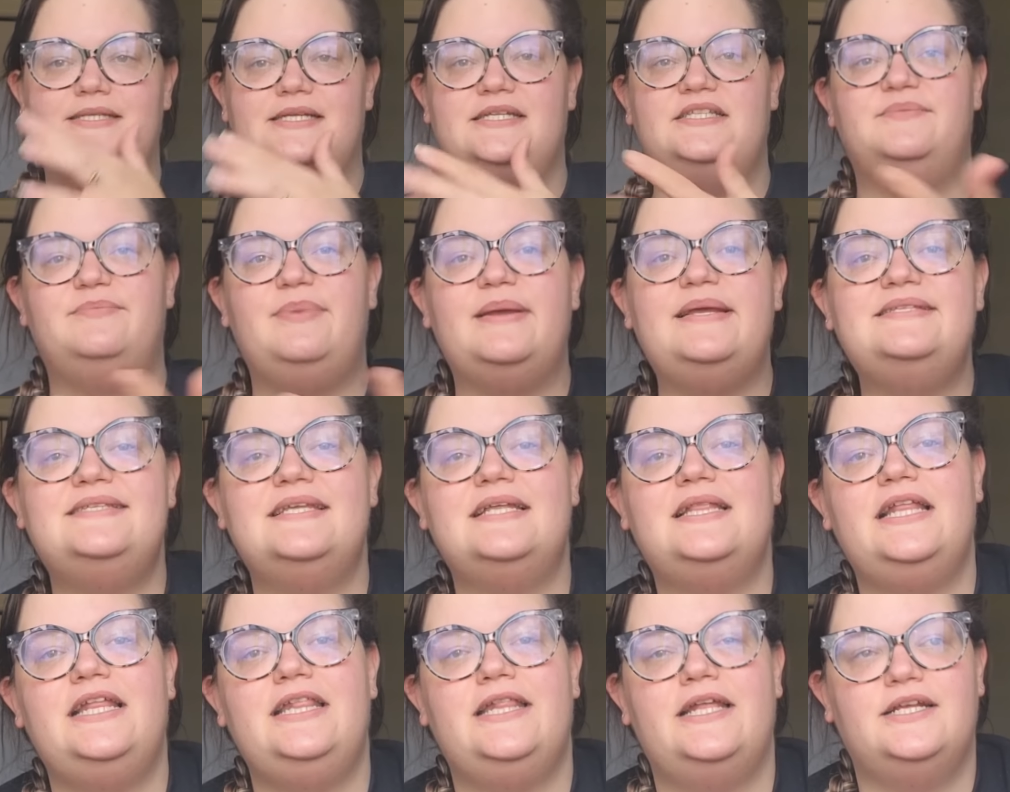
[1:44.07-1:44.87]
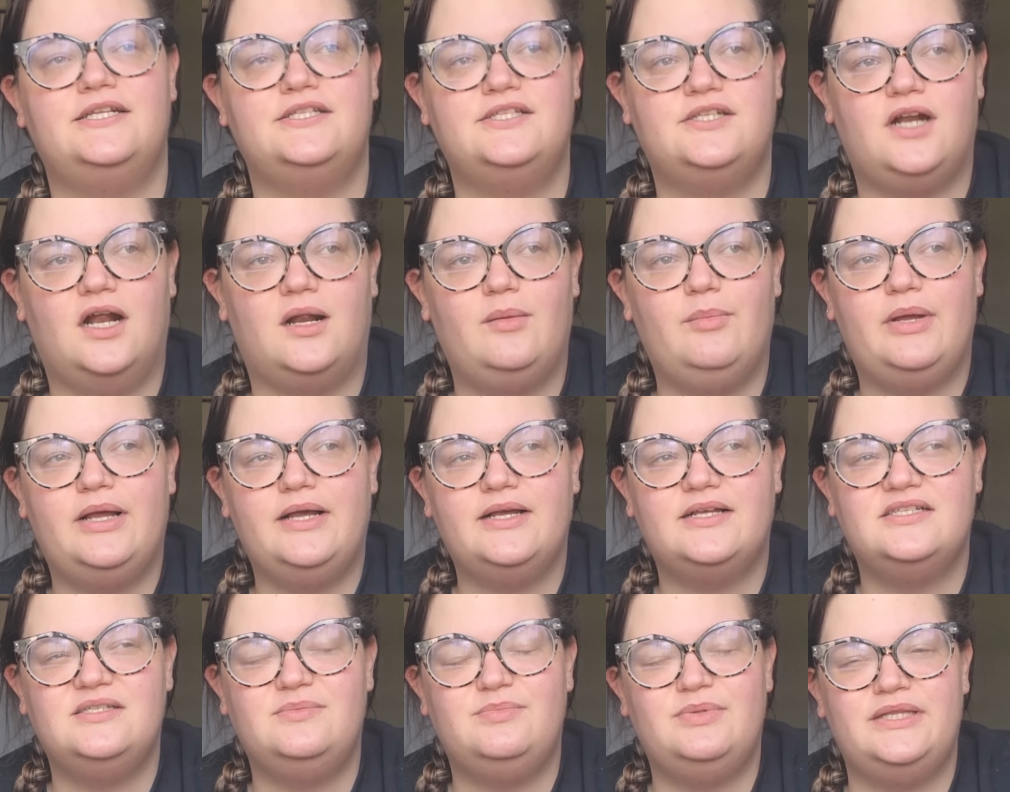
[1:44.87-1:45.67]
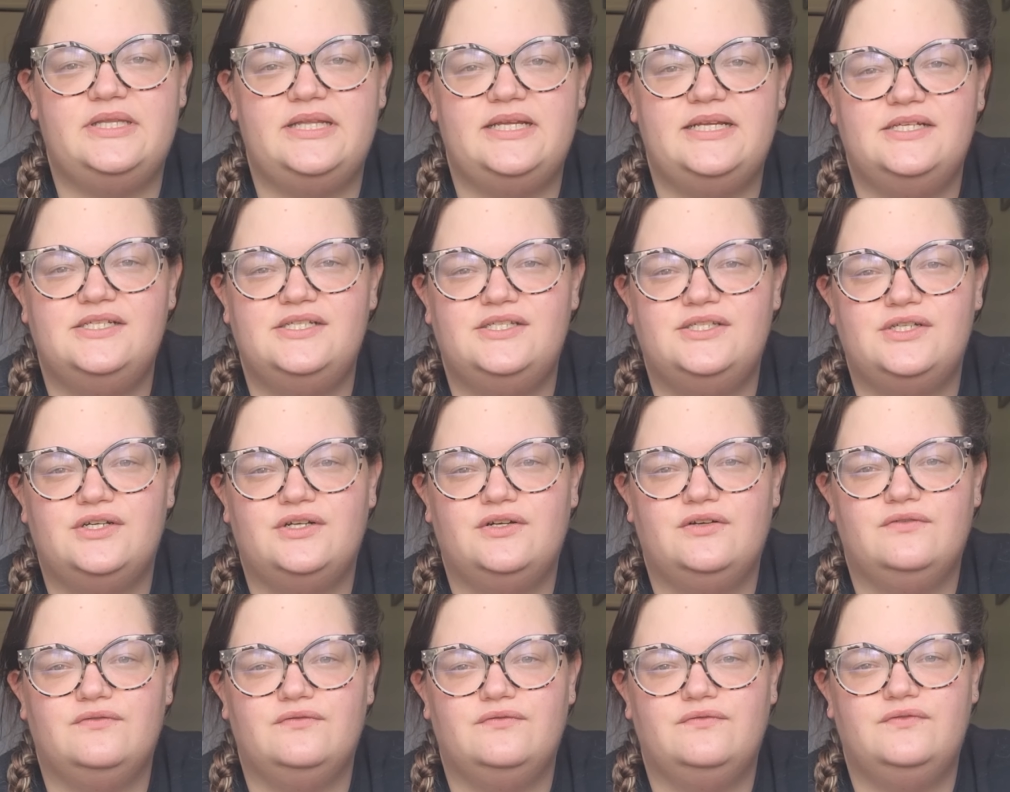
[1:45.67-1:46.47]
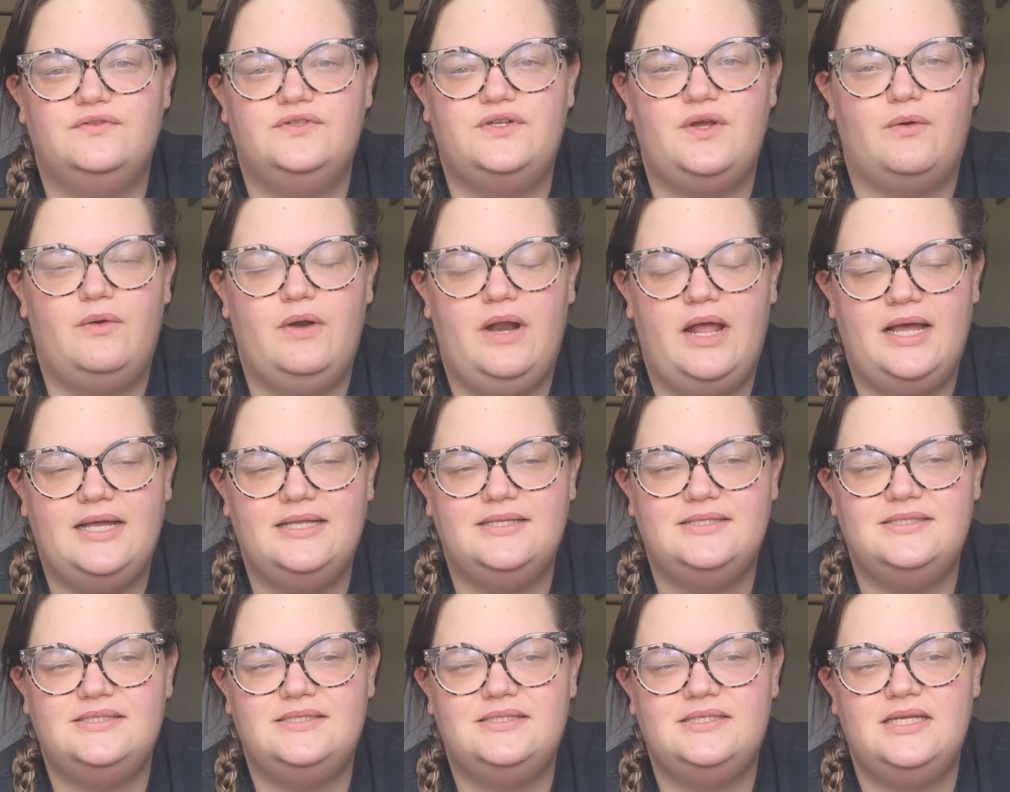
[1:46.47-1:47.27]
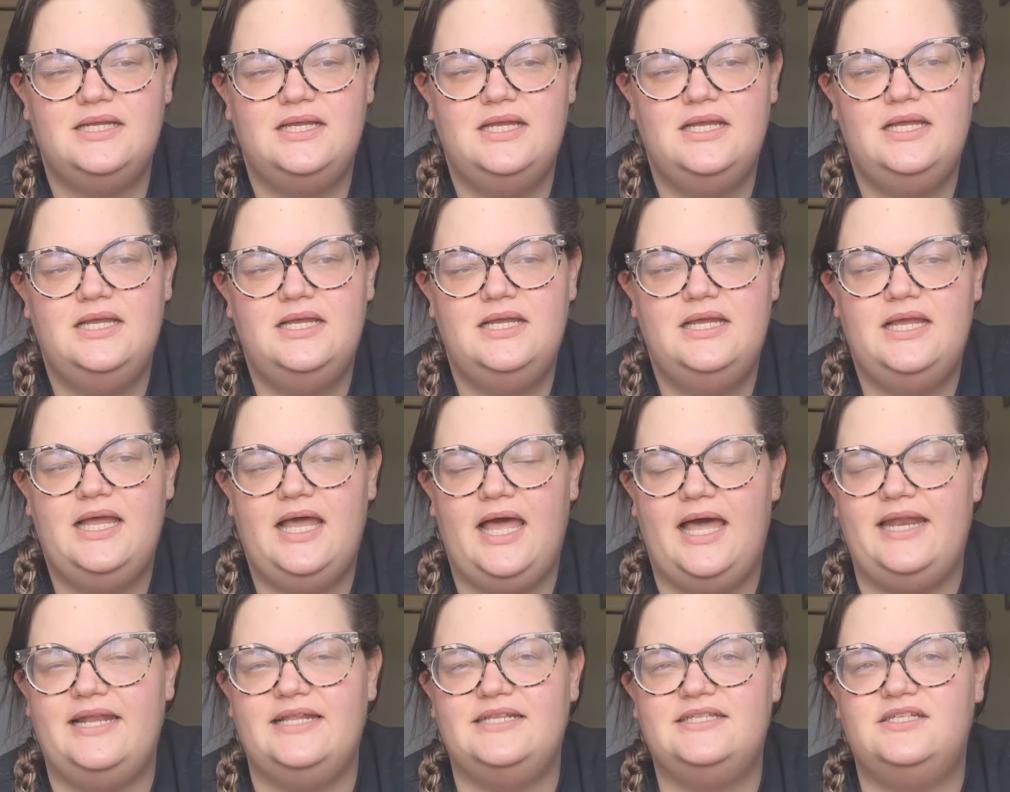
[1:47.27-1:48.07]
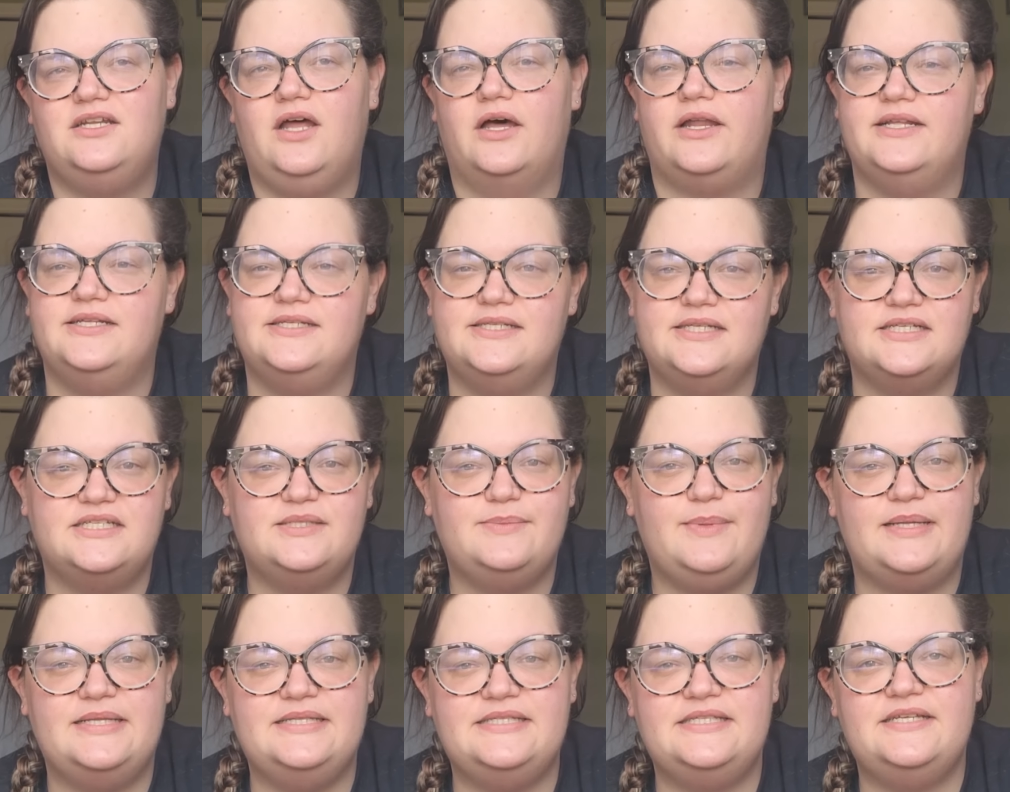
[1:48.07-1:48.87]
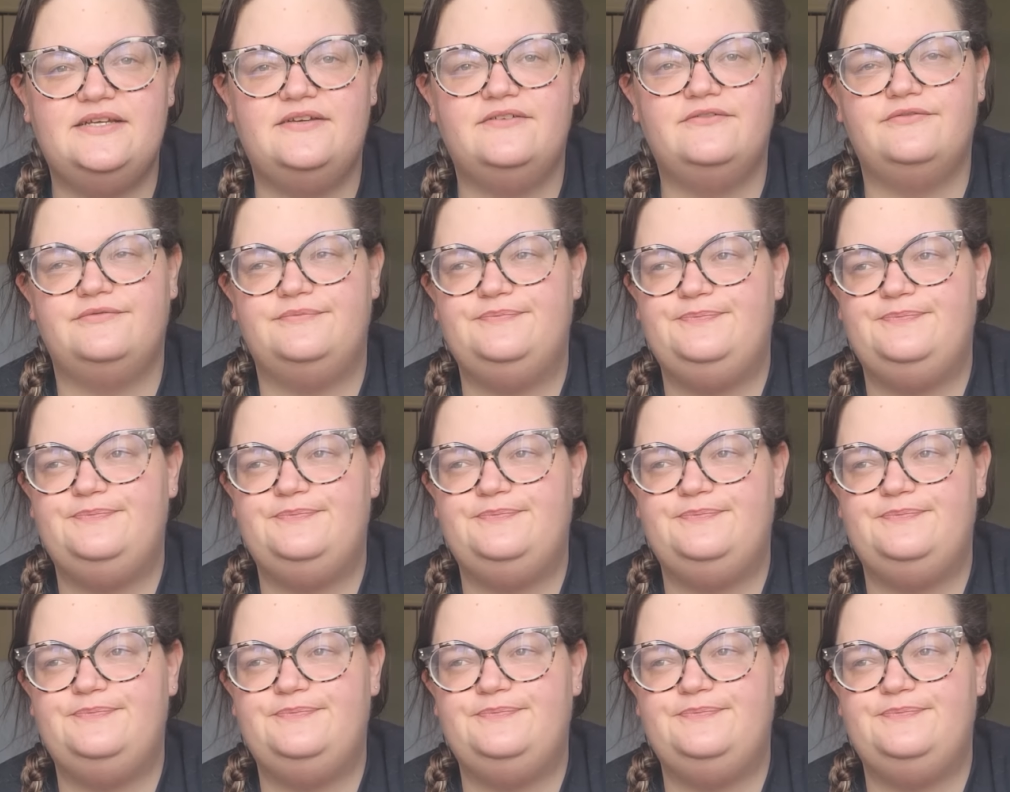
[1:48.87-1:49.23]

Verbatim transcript: it's basically like Starbucks, but they serve donuts and it's not as expensive.